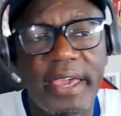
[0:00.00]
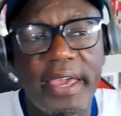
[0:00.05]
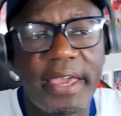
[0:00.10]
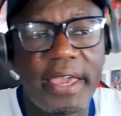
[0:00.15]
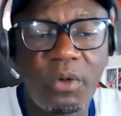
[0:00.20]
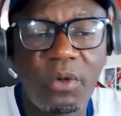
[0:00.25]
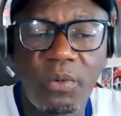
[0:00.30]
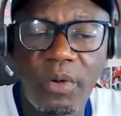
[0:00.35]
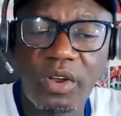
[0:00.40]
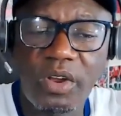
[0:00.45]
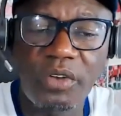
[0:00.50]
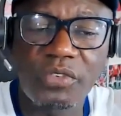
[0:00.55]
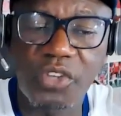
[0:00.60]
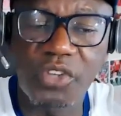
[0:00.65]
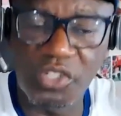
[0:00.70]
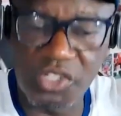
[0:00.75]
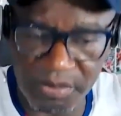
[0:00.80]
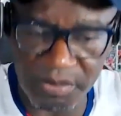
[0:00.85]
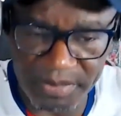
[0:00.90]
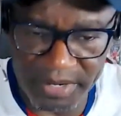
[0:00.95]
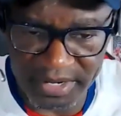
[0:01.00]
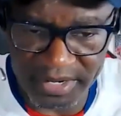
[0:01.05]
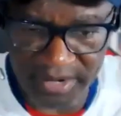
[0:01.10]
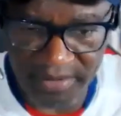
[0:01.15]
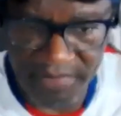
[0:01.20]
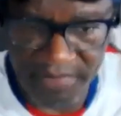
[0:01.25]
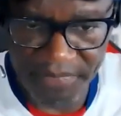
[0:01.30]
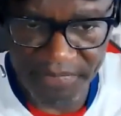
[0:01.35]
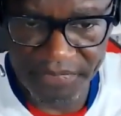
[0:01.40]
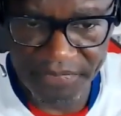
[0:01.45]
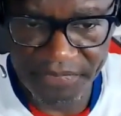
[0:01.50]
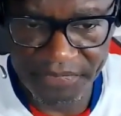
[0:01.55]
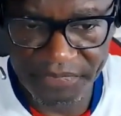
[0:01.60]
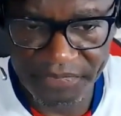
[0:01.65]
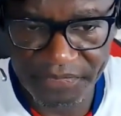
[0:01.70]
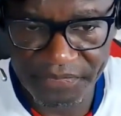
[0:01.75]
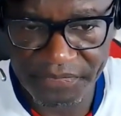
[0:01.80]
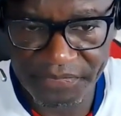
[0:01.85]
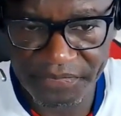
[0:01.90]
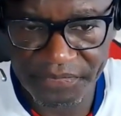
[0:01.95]
he went off social media.
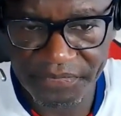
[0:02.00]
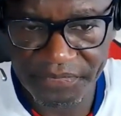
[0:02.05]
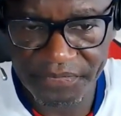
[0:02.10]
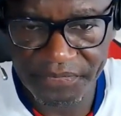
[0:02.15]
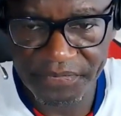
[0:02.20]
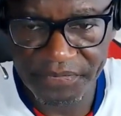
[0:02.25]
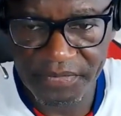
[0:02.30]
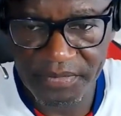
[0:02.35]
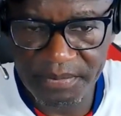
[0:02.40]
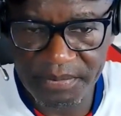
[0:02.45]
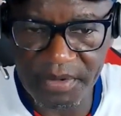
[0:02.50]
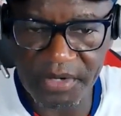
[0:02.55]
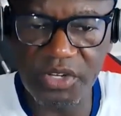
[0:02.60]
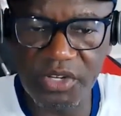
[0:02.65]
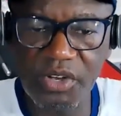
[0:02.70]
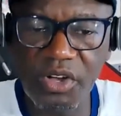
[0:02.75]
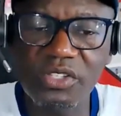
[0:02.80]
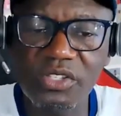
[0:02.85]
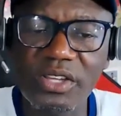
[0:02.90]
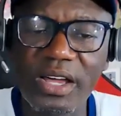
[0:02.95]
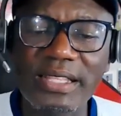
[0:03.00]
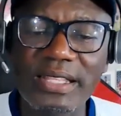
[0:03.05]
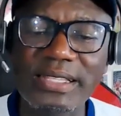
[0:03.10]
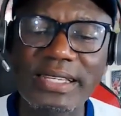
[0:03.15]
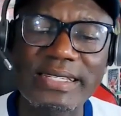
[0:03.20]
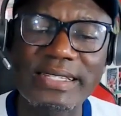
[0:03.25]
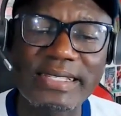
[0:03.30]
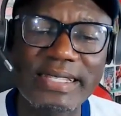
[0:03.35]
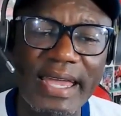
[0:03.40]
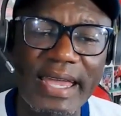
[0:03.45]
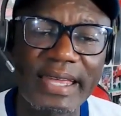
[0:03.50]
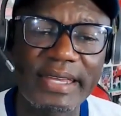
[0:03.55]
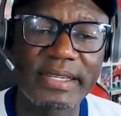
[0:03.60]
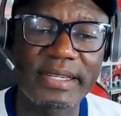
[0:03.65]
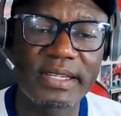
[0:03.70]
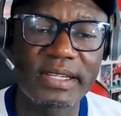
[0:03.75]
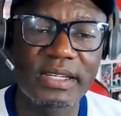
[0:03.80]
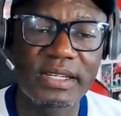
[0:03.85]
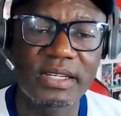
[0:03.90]
But you got to understand